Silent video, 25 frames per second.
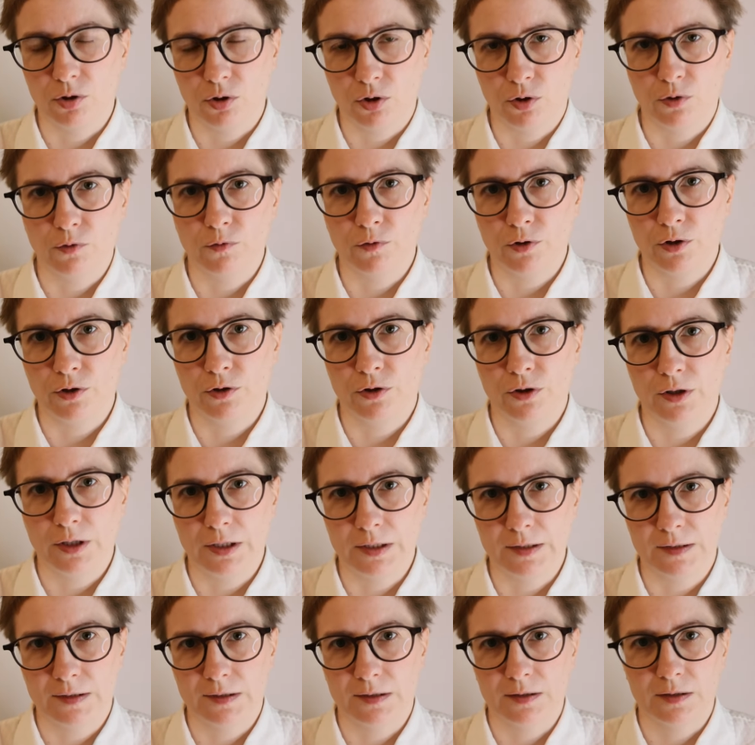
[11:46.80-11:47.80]
over
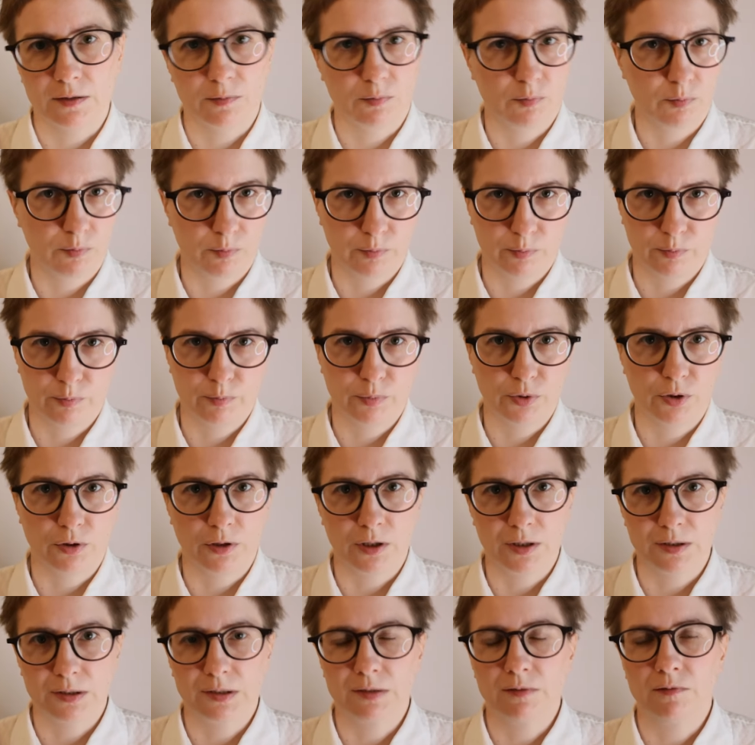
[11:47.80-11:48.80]
this
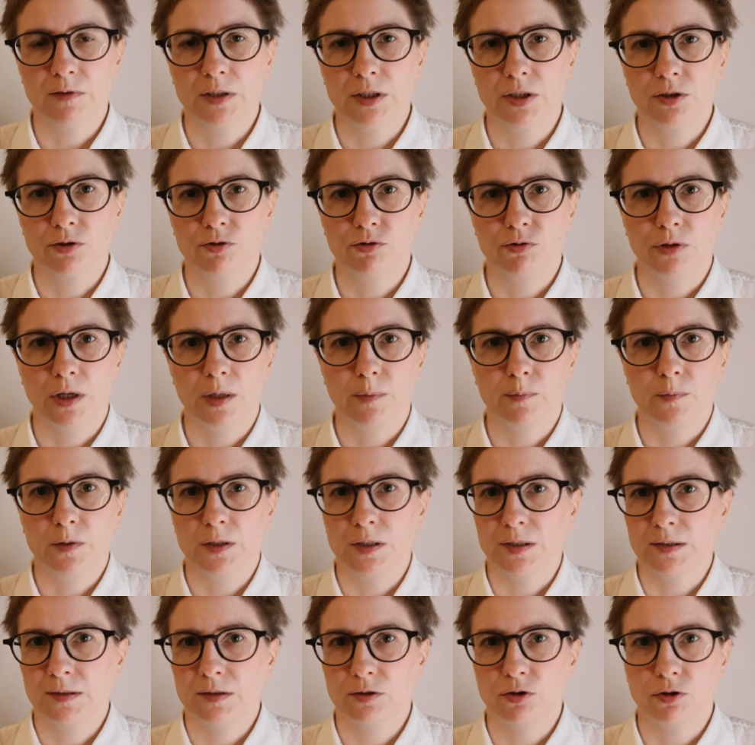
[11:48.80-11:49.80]
productivity trap,
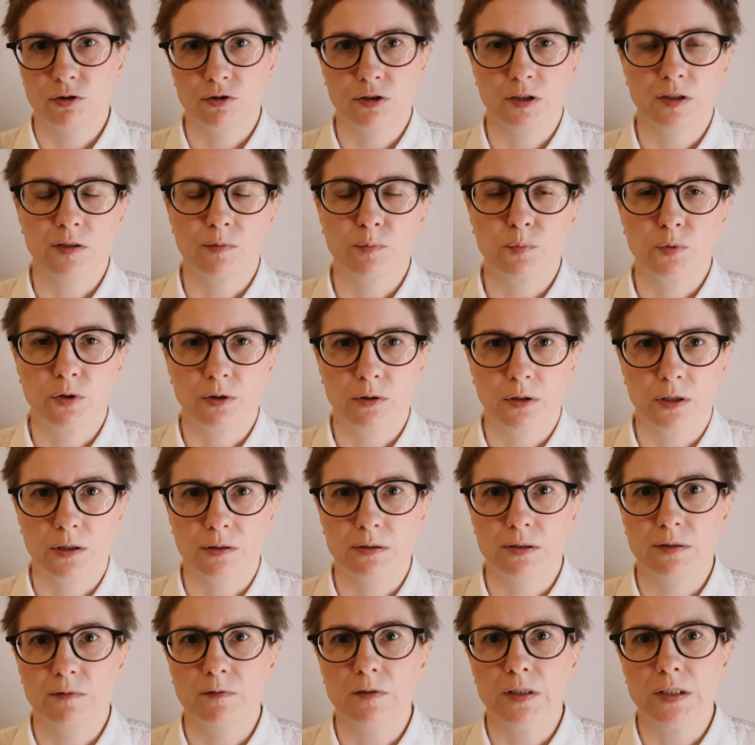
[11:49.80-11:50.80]
this toxic
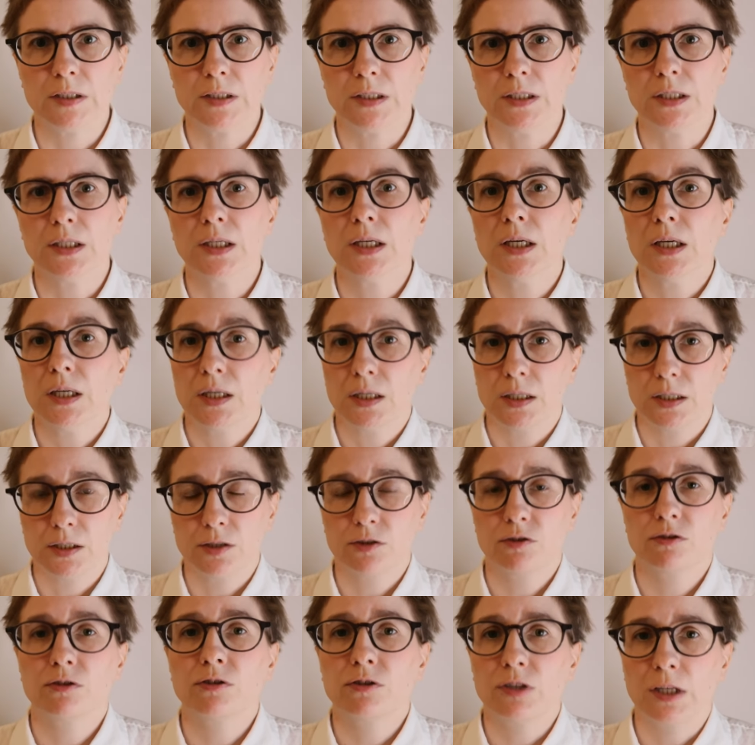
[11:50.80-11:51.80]
productivity,
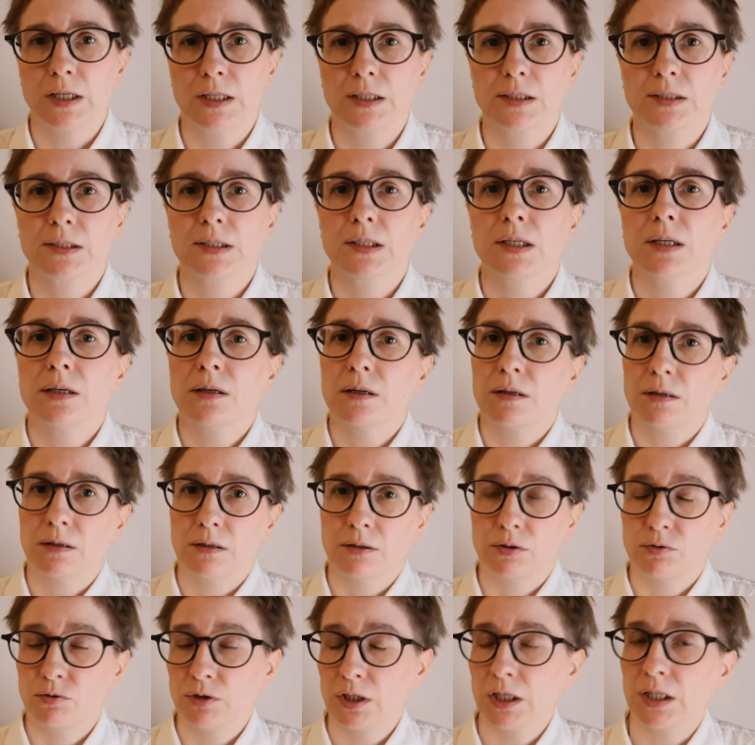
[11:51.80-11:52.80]
is to set
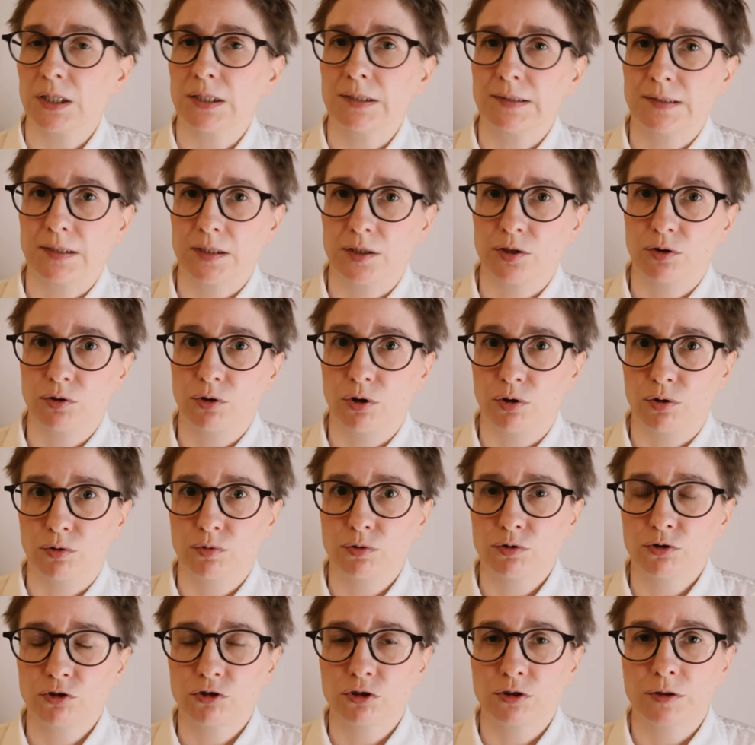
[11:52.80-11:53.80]
realistic
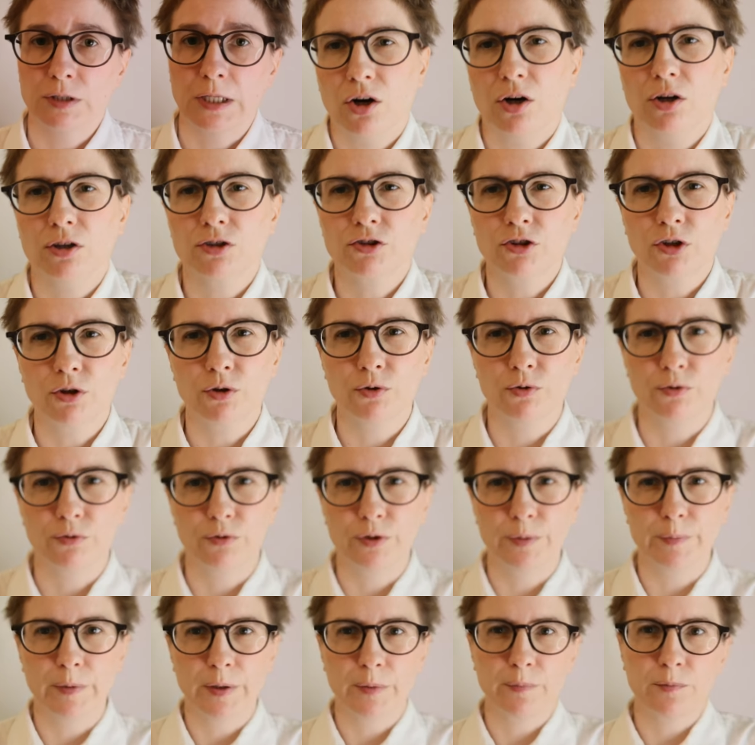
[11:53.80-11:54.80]
goals. Also,
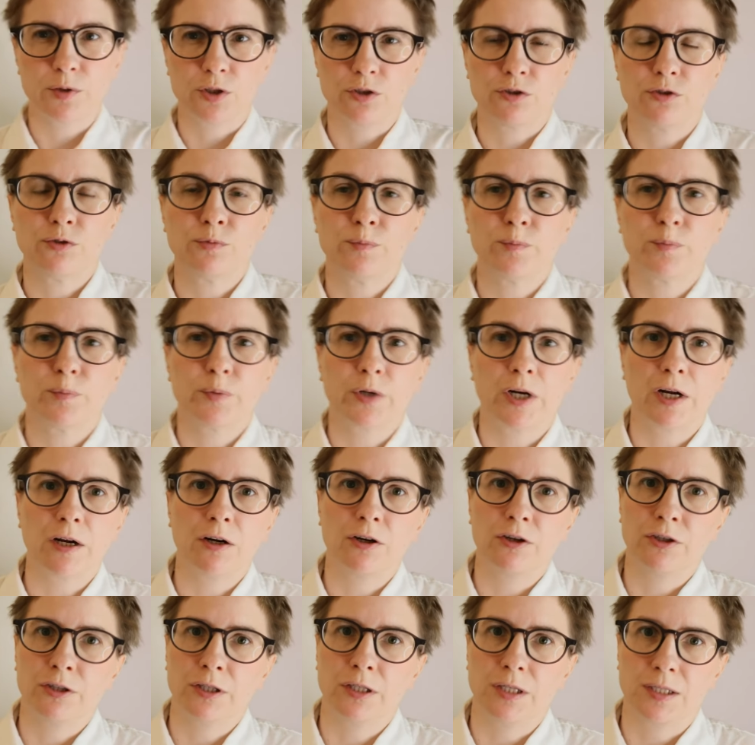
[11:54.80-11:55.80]
remember to
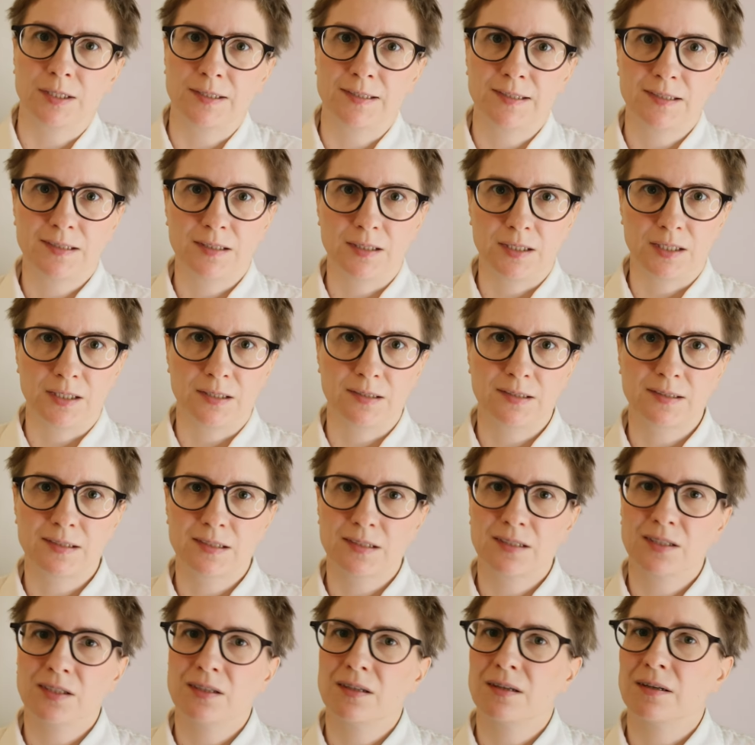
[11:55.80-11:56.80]
prioritize
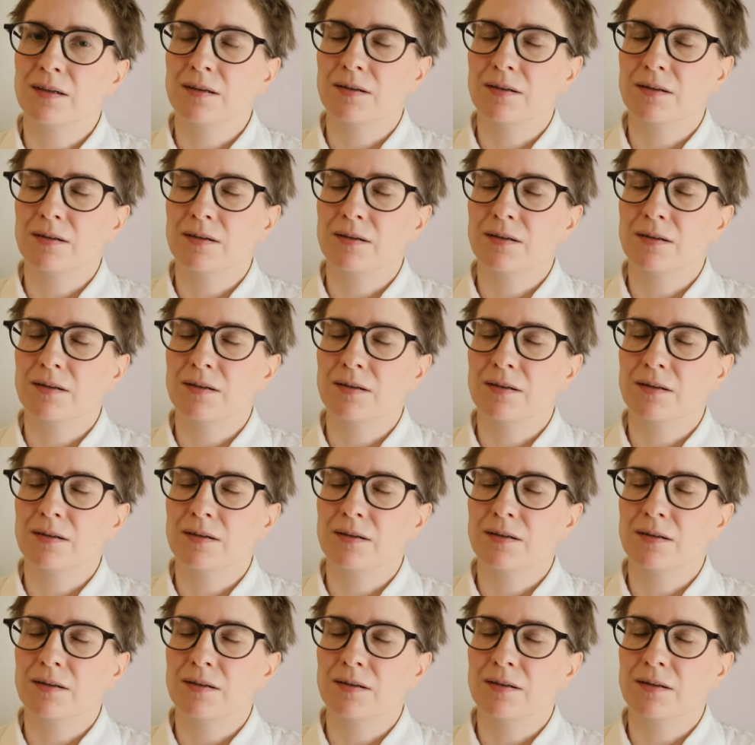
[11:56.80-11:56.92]
things.